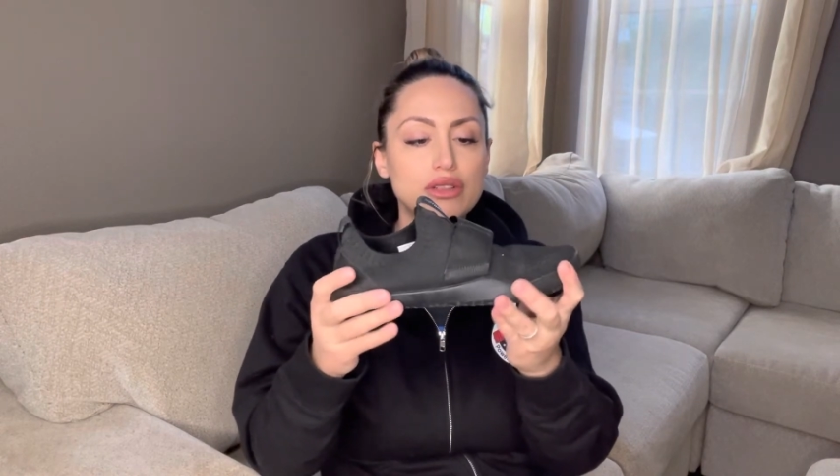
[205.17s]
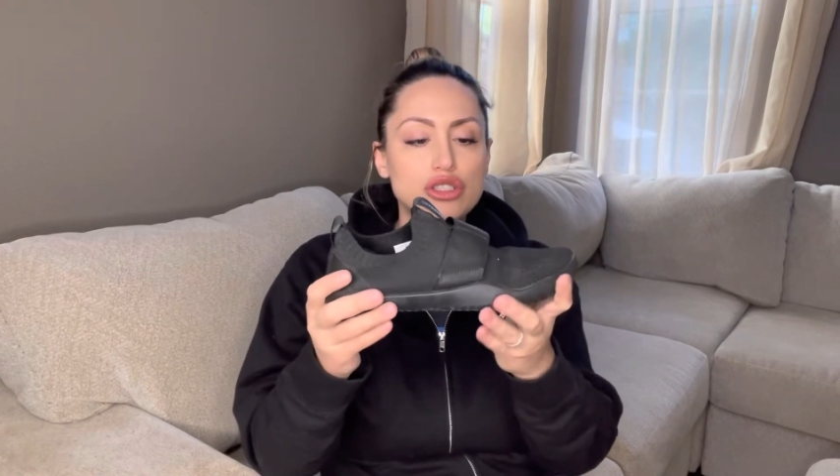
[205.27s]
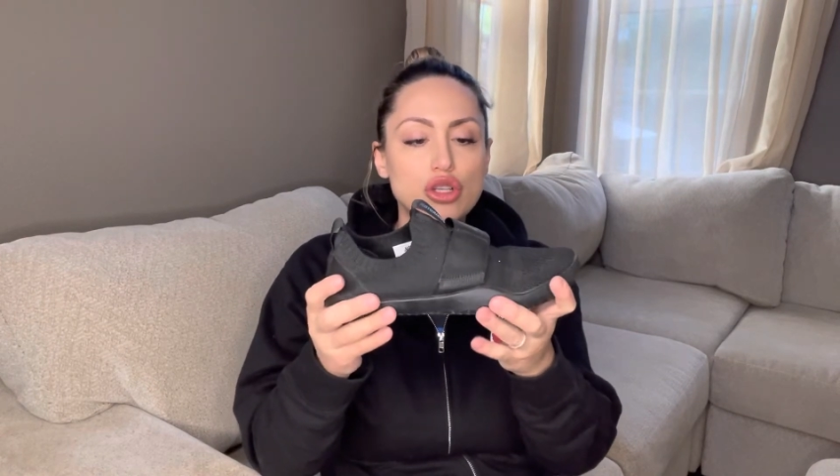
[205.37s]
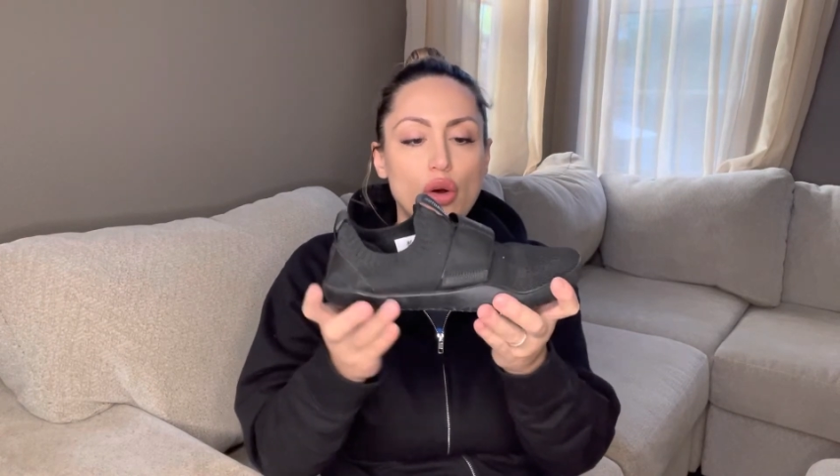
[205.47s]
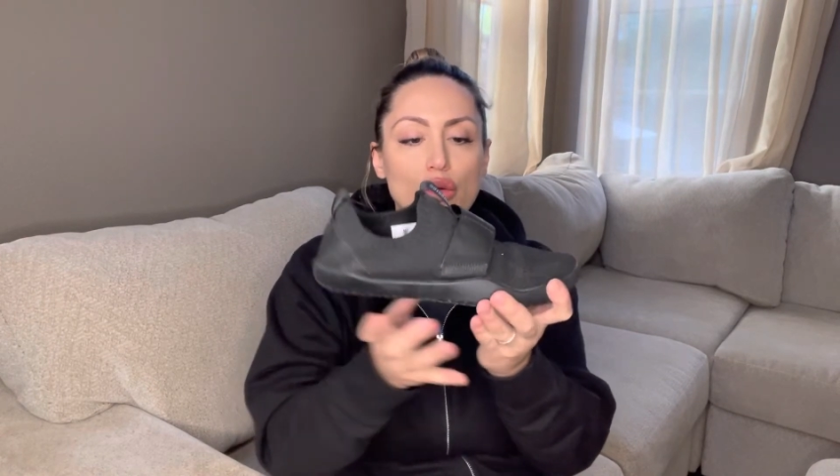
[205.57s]

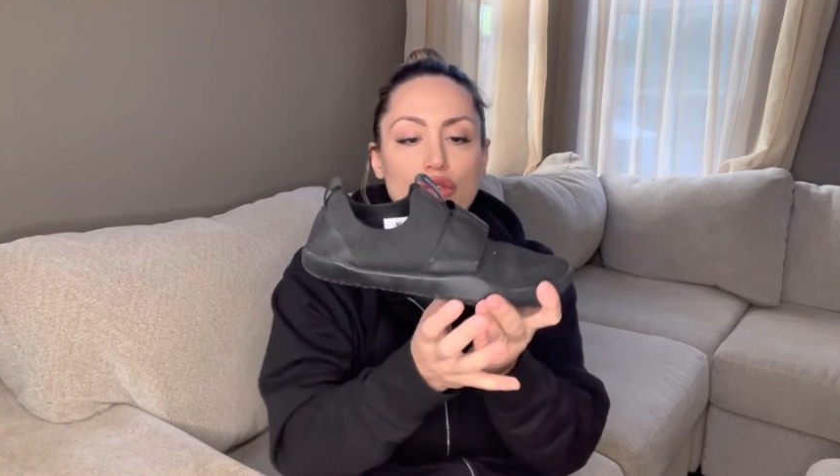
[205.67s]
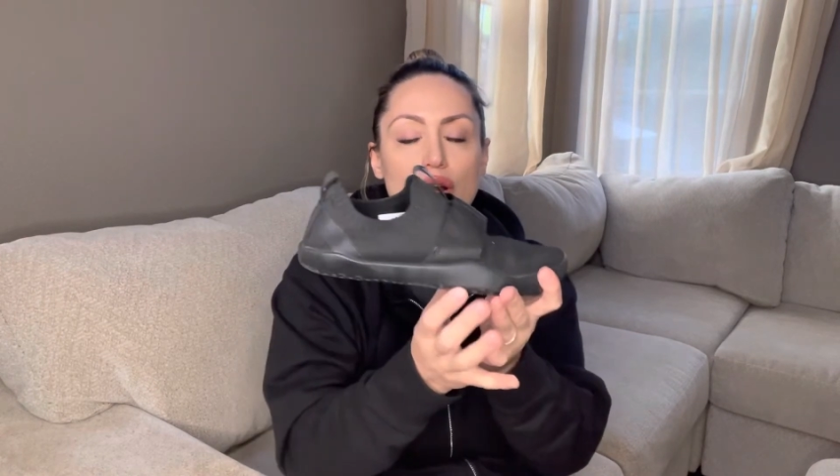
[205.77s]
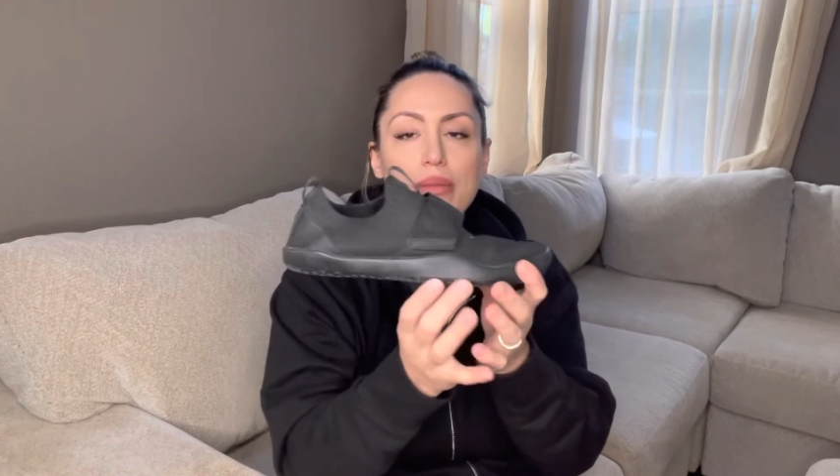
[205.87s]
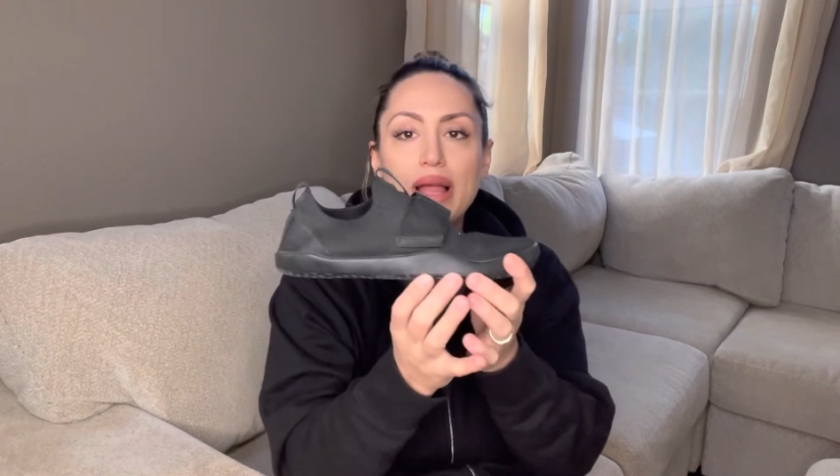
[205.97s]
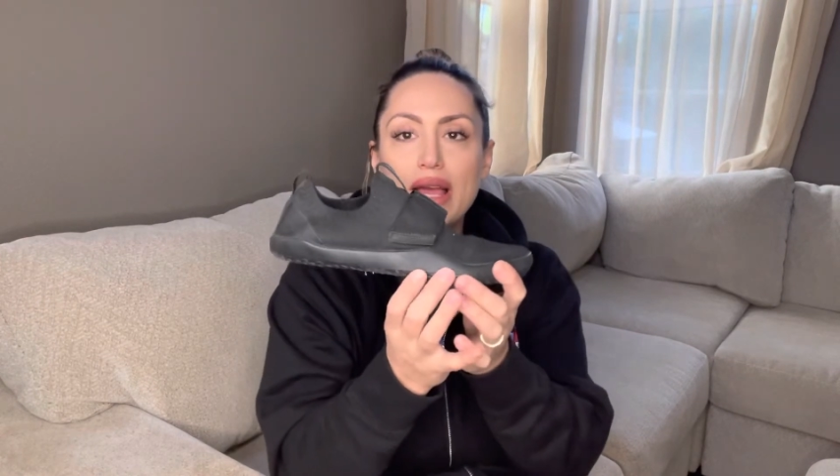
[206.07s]
So
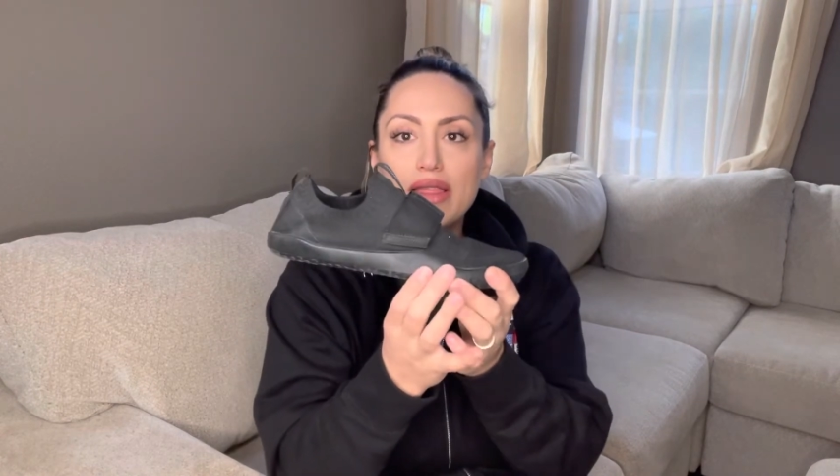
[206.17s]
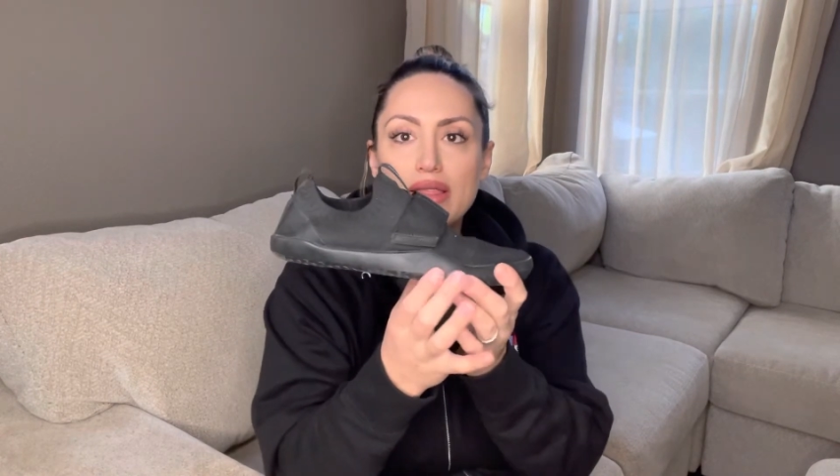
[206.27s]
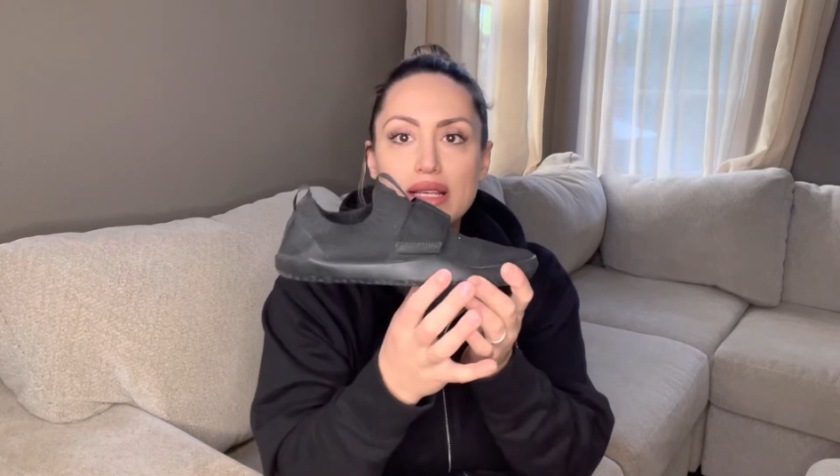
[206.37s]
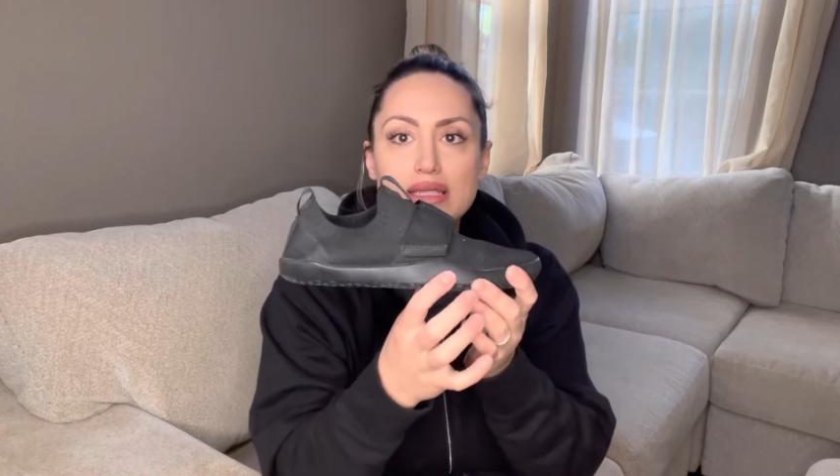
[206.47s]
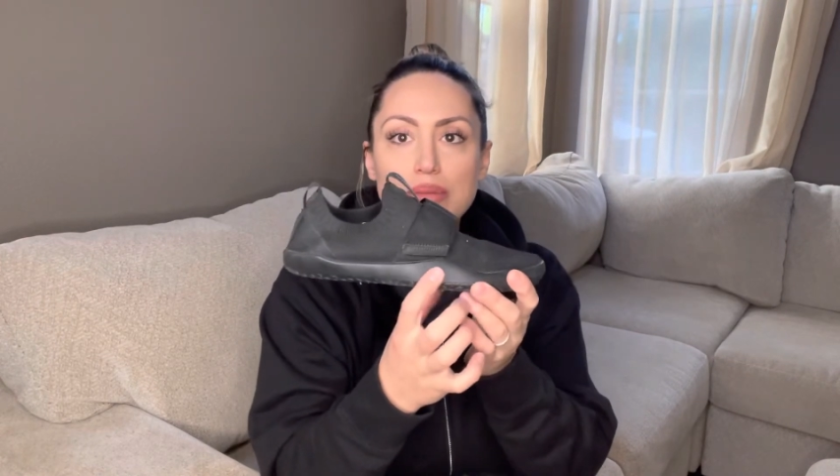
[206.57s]
from like
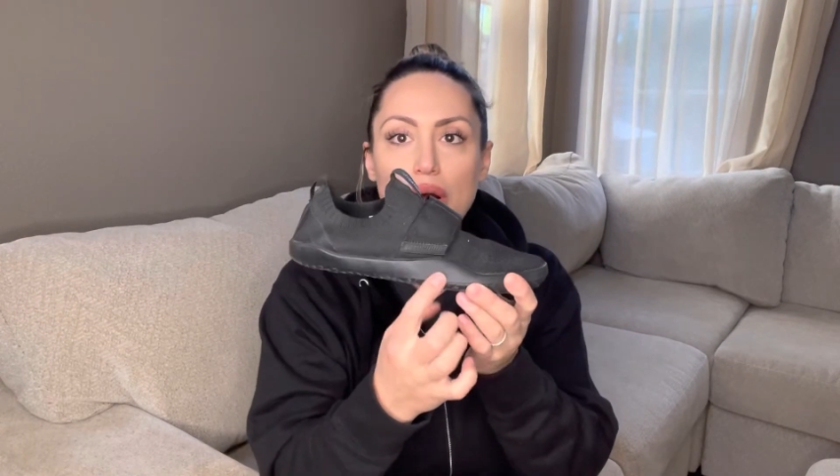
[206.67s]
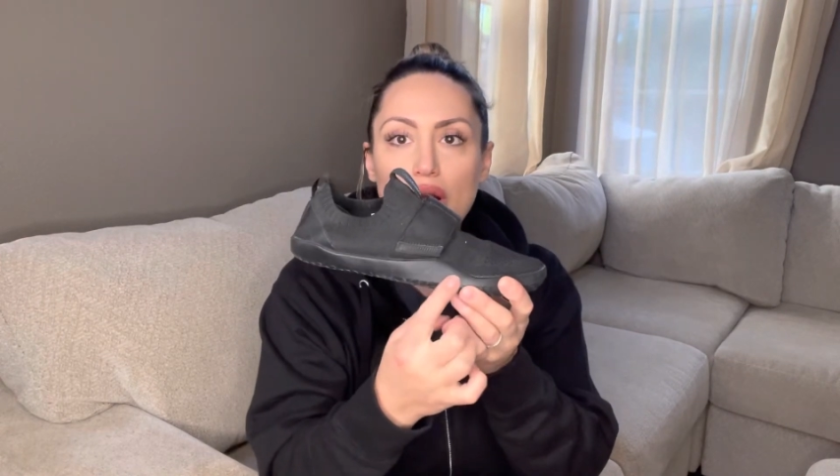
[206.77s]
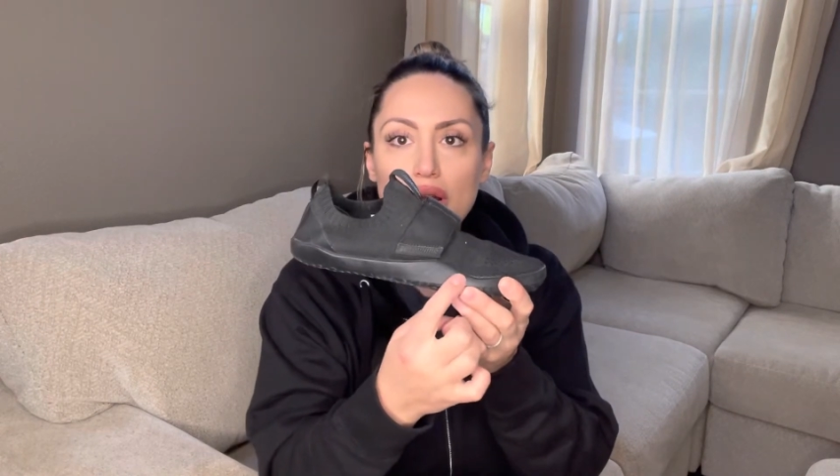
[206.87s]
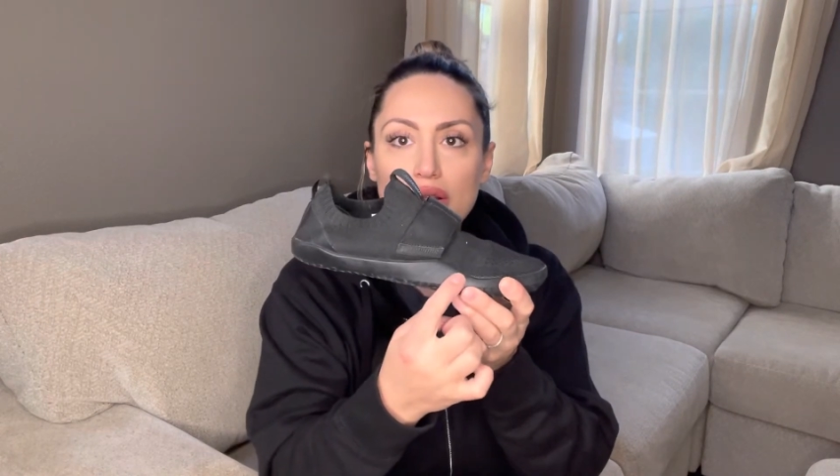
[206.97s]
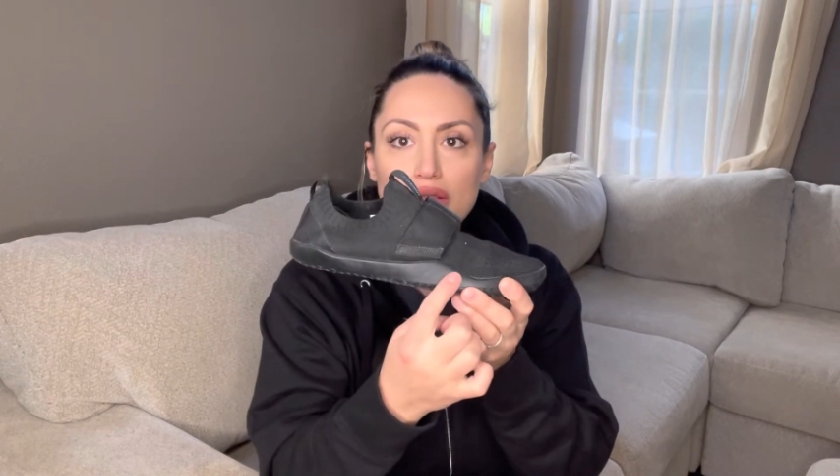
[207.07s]
this part,